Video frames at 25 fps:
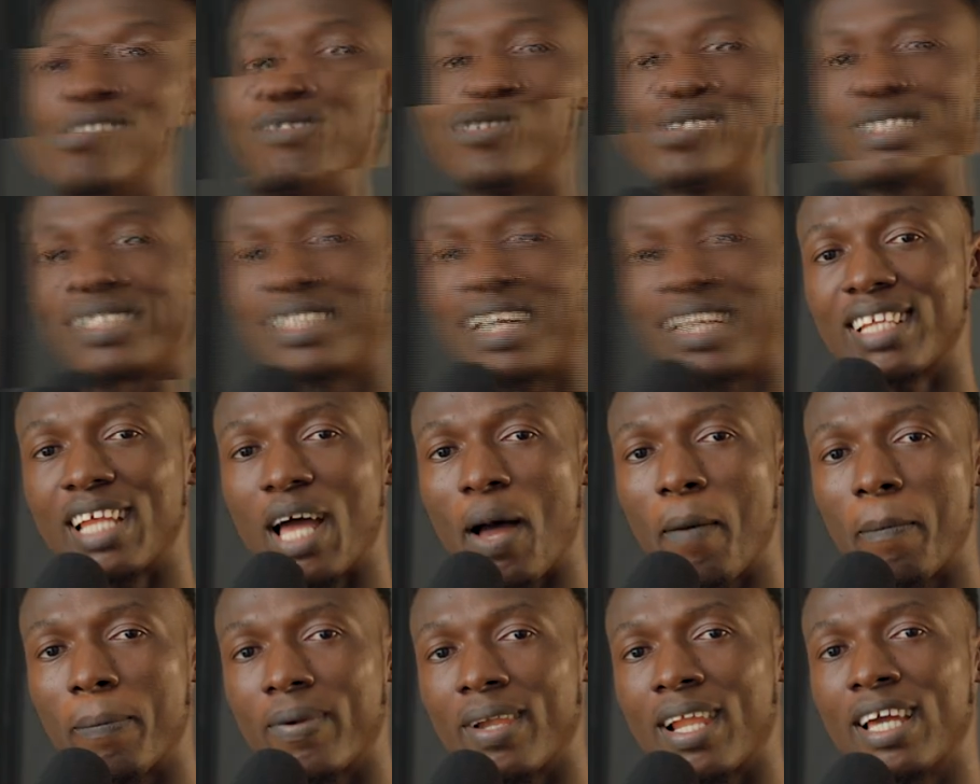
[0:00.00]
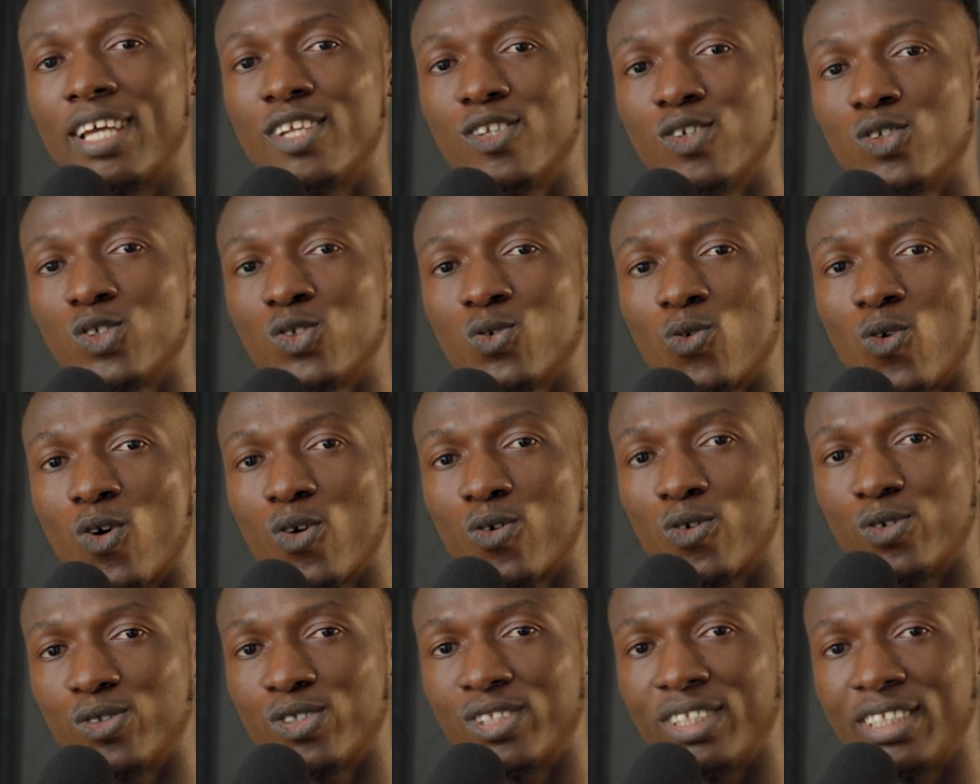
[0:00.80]
if you start applying those
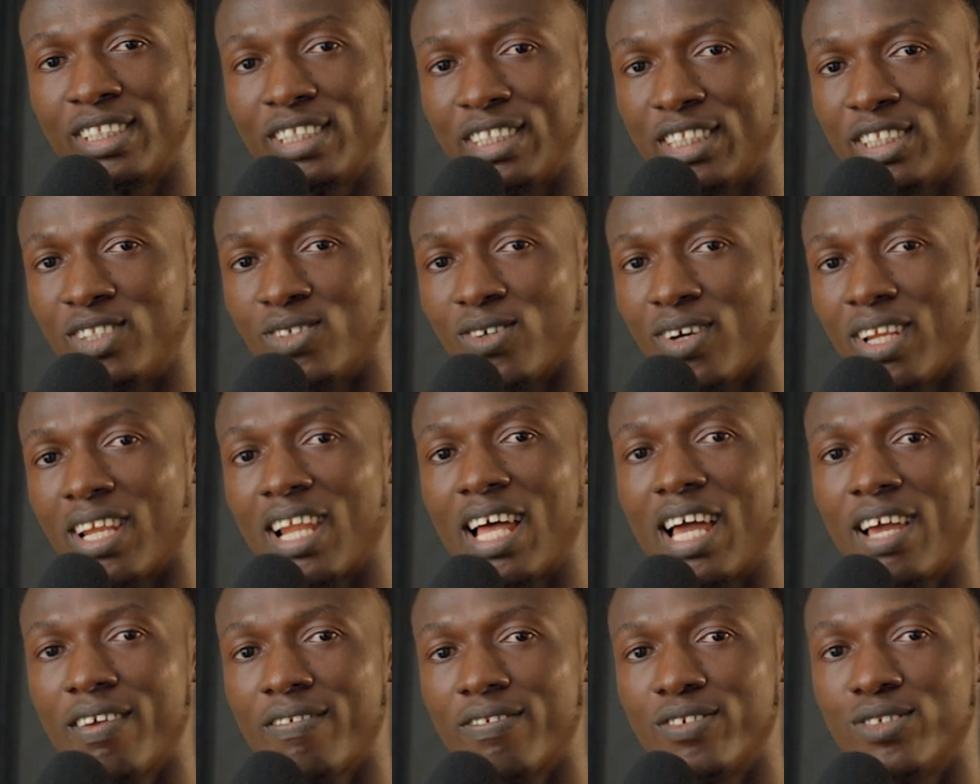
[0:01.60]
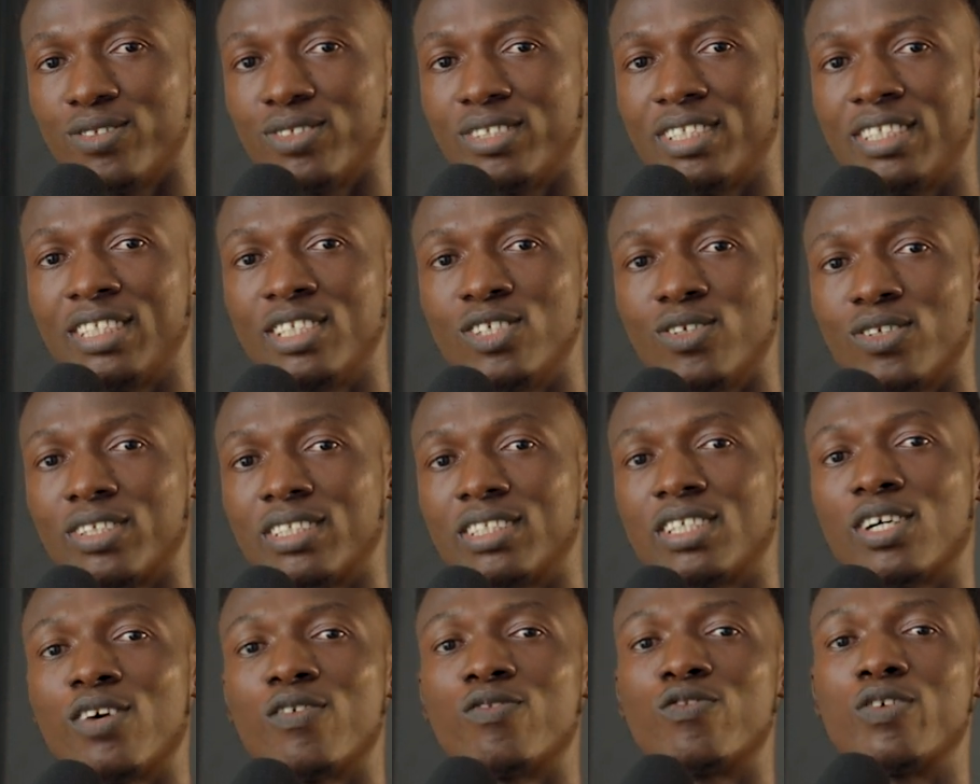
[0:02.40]
work routines in your life, you see
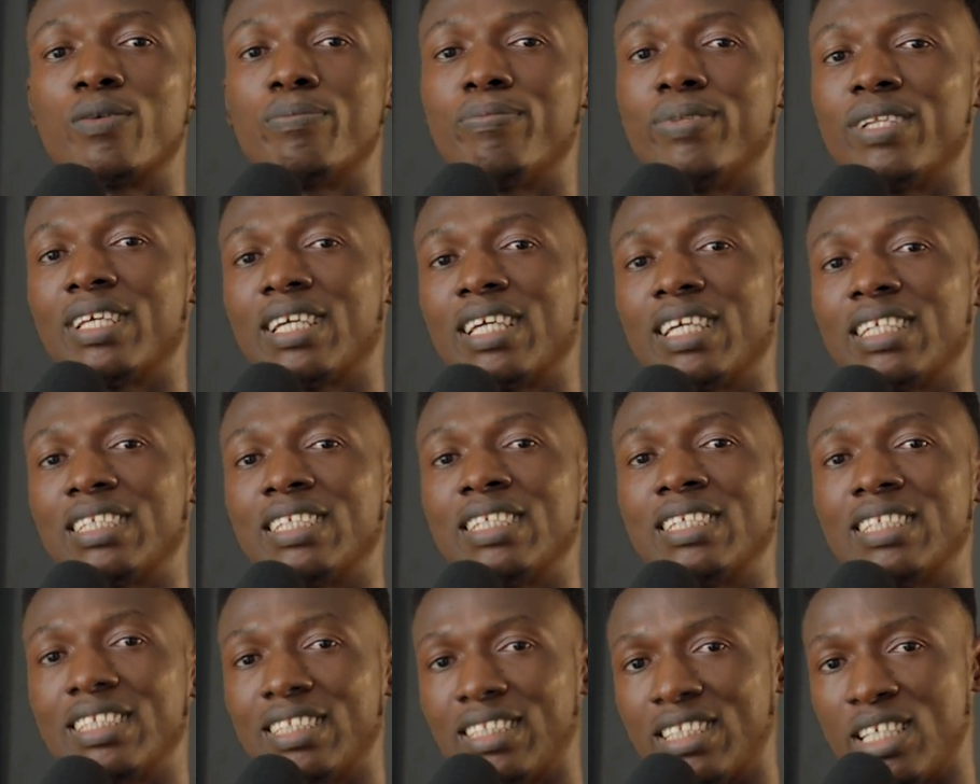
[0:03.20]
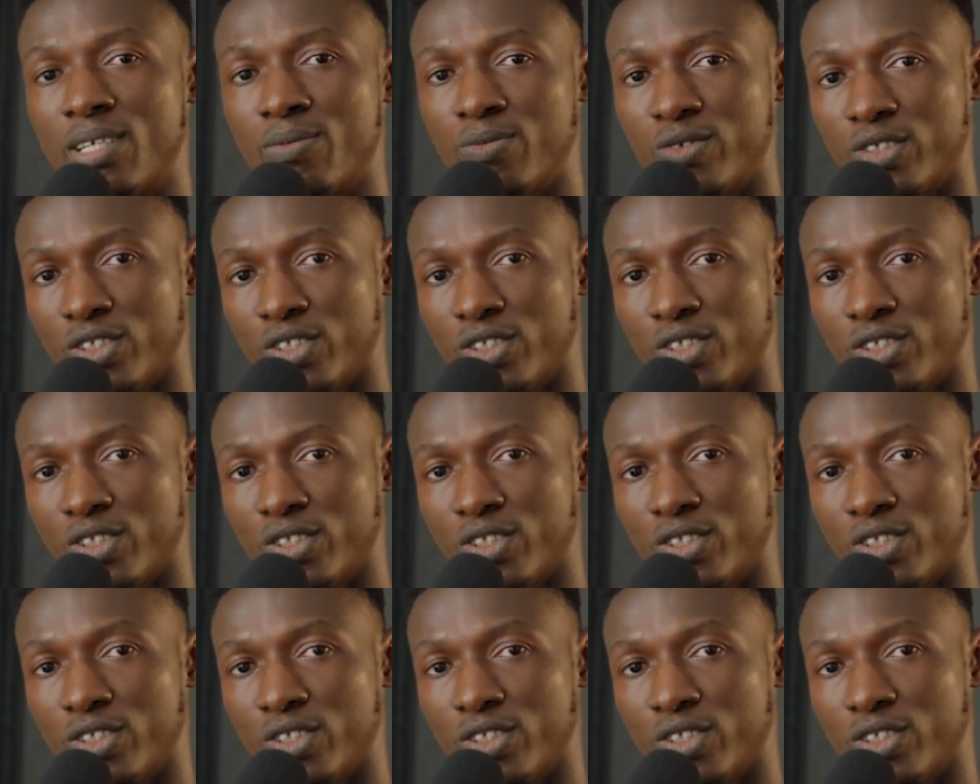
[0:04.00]
yourself replicating the same